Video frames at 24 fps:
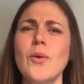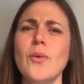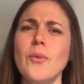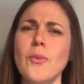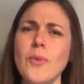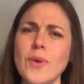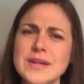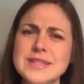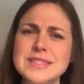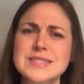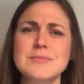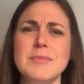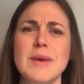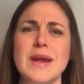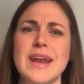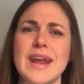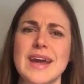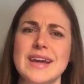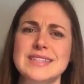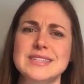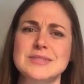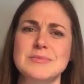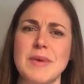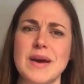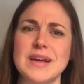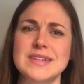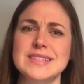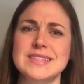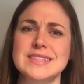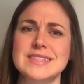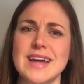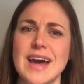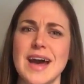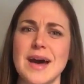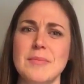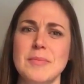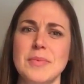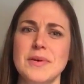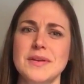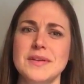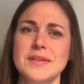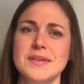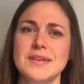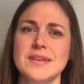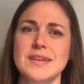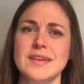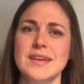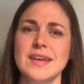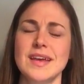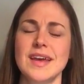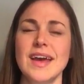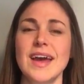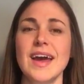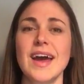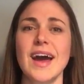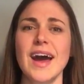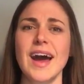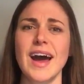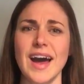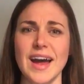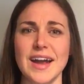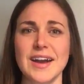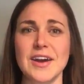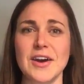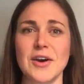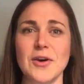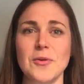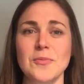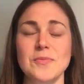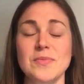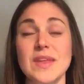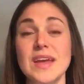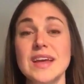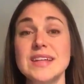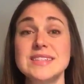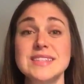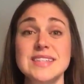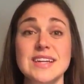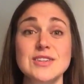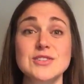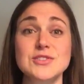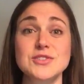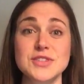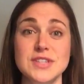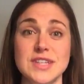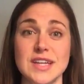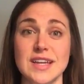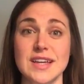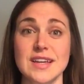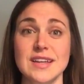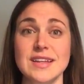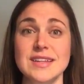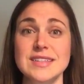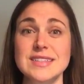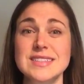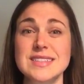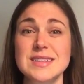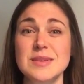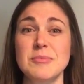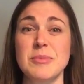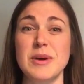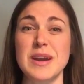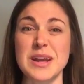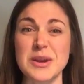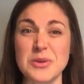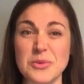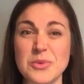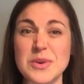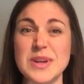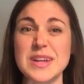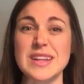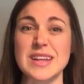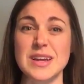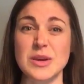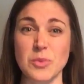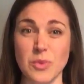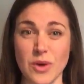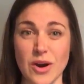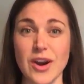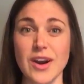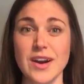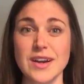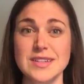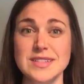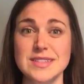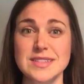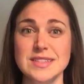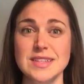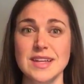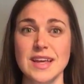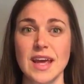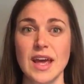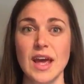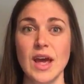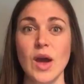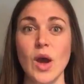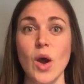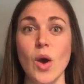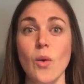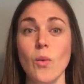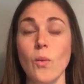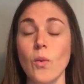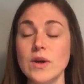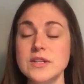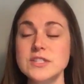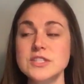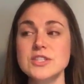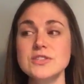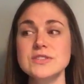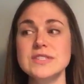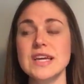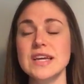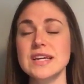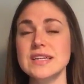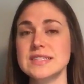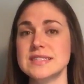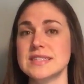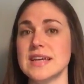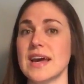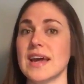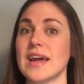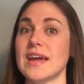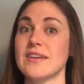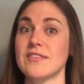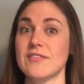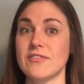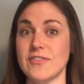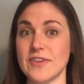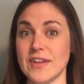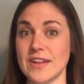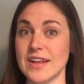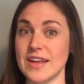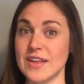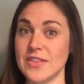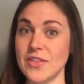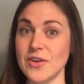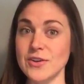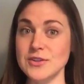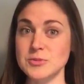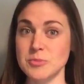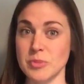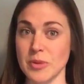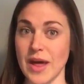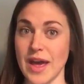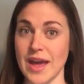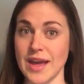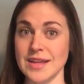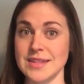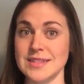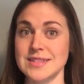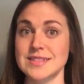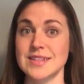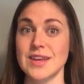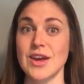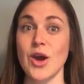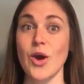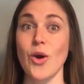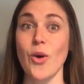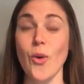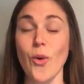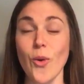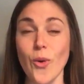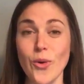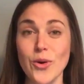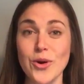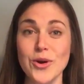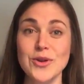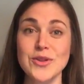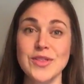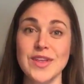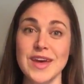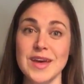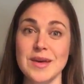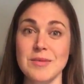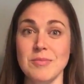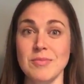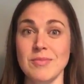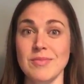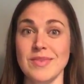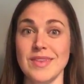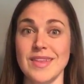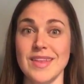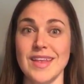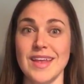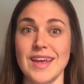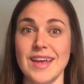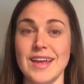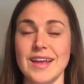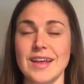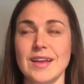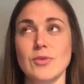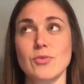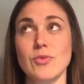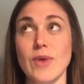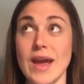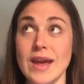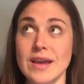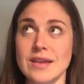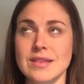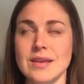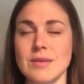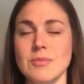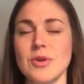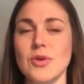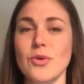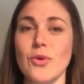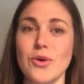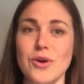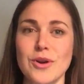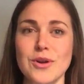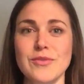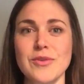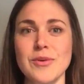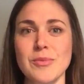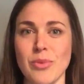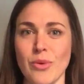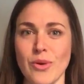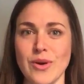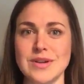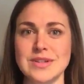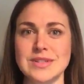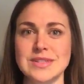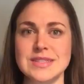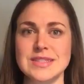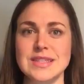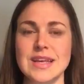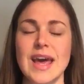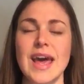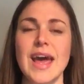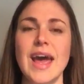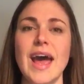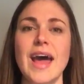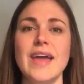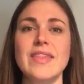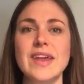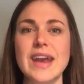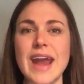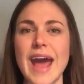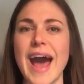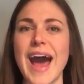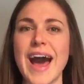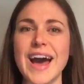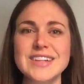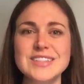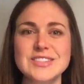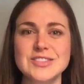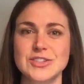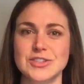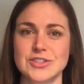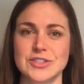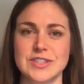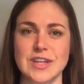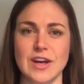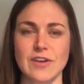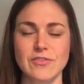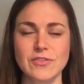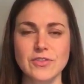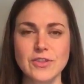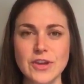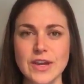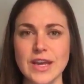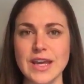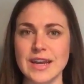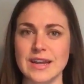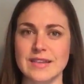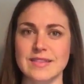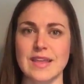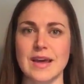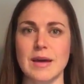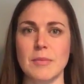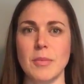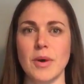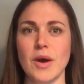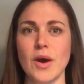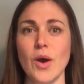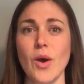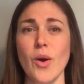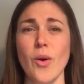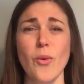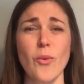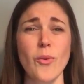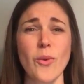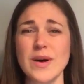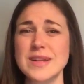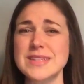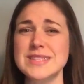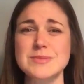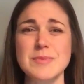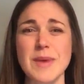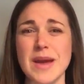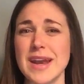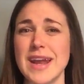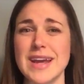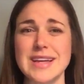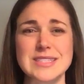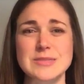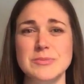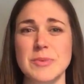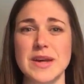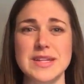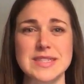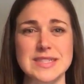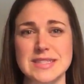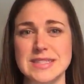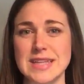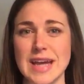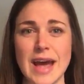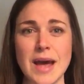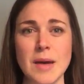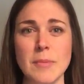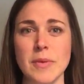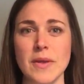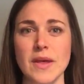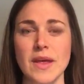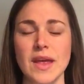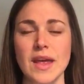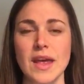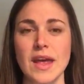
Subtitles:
What's my next best step? I know, it sounds ridiculous, but it really works. Once you take a second, fill in those blanks, order them, rank them in order of importance, and then ask yourself, looking at them, what's my next best step?